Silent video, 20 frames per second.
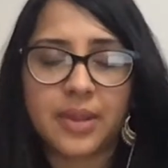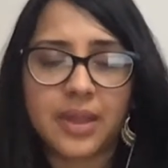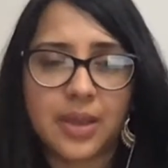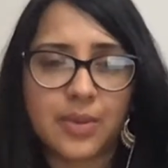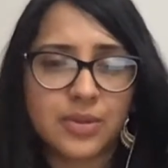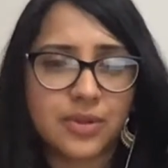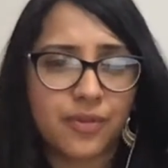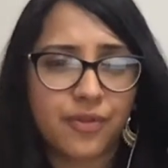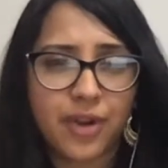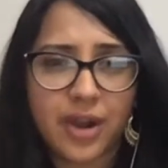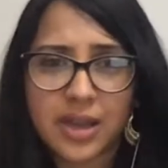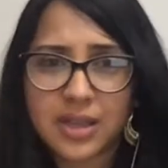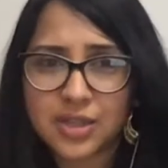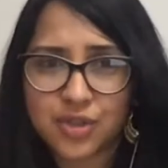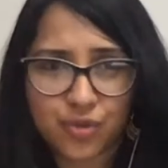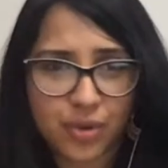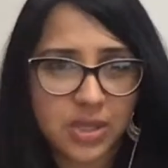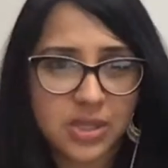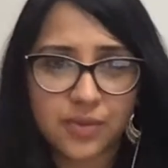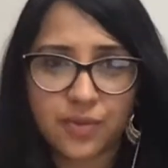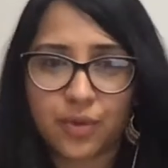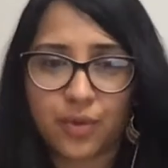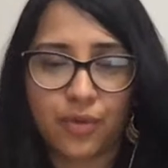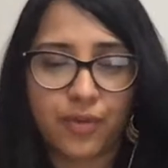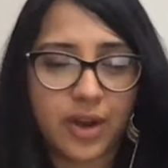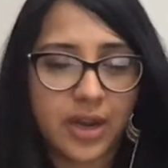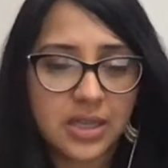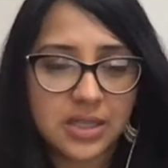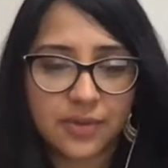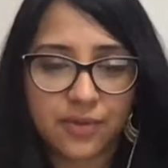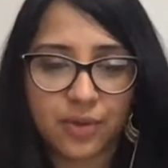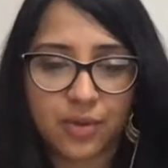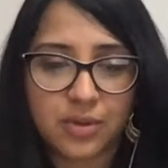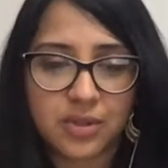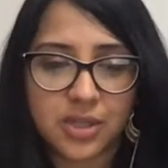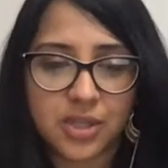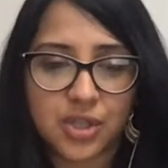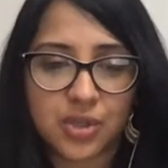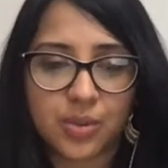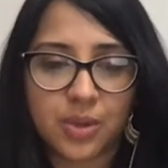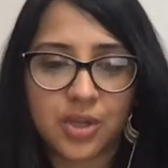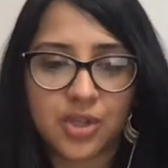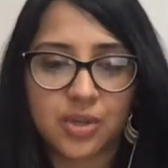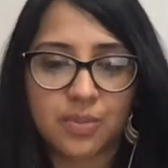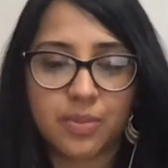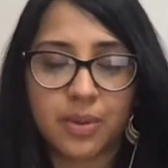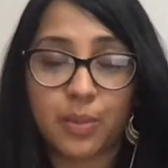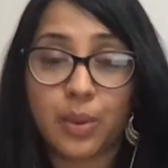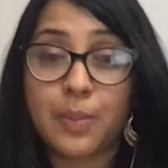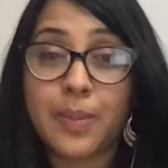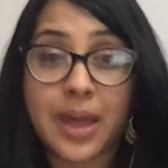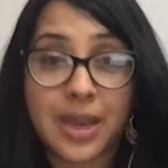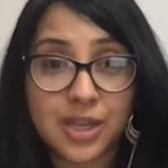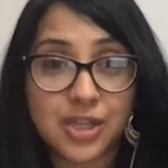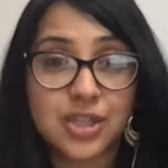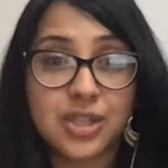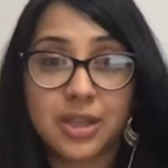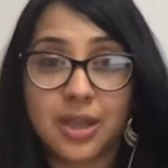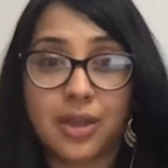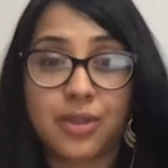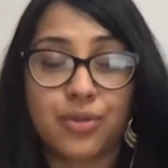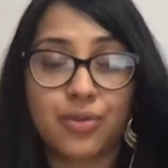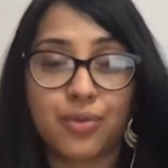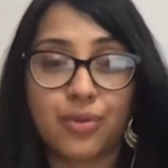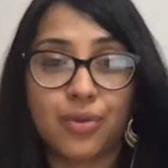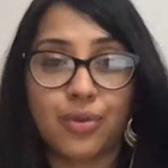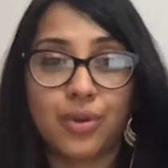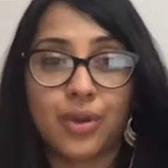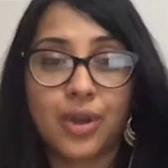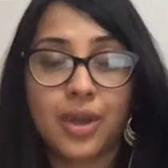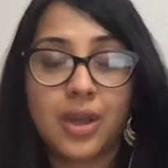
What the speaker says: It was a very stressful, very difficult situation, but we managed to get through,